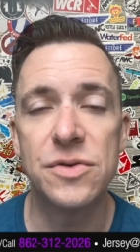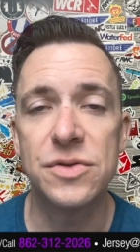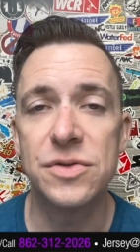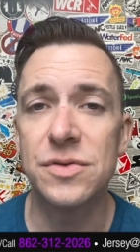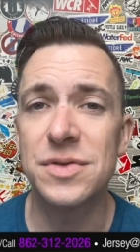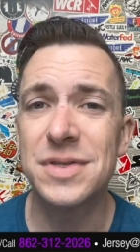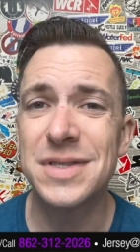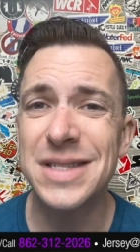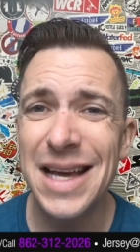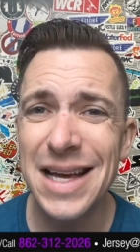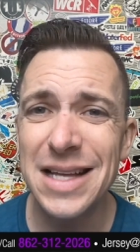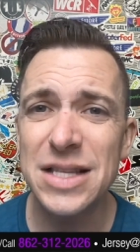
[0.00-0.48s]
So,
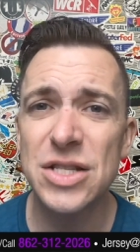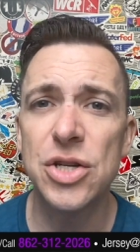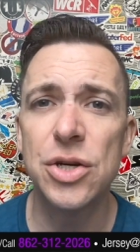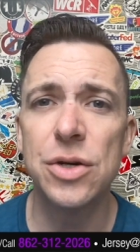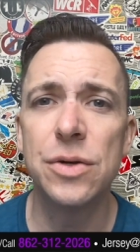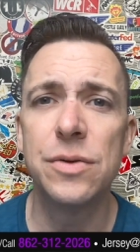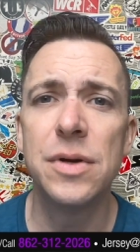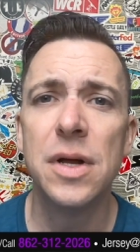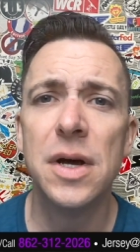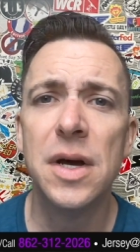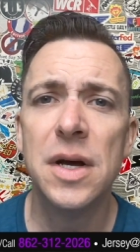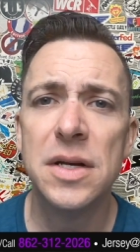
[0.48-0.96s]
stay
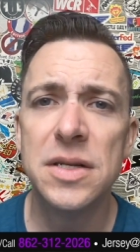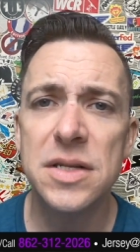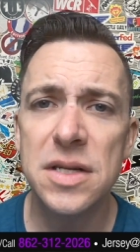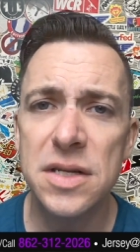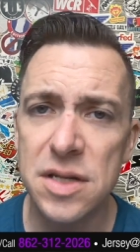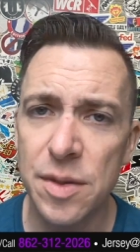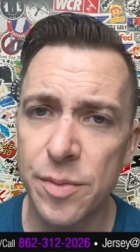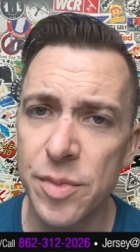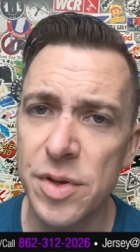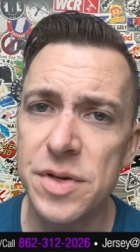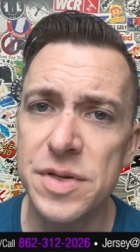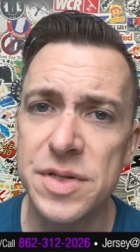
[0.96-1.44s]
tuned to
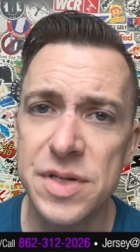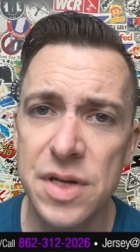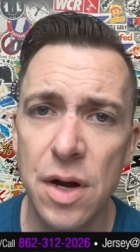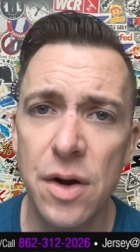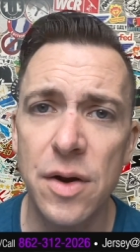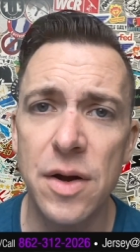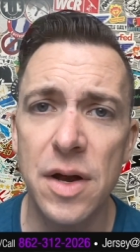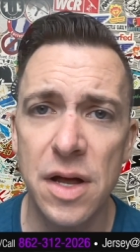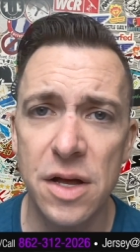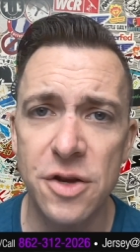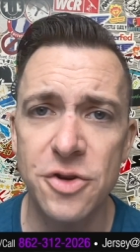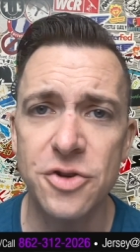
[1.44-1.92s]

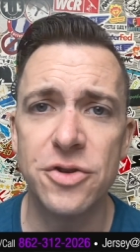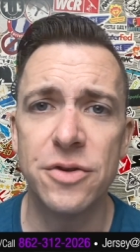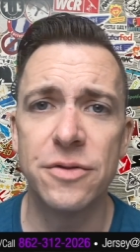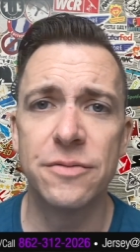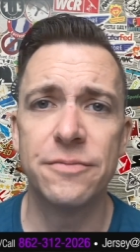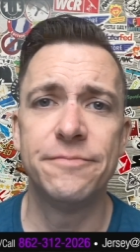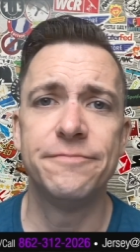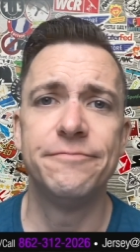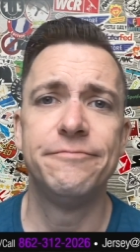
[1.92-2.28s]
WCR Nation.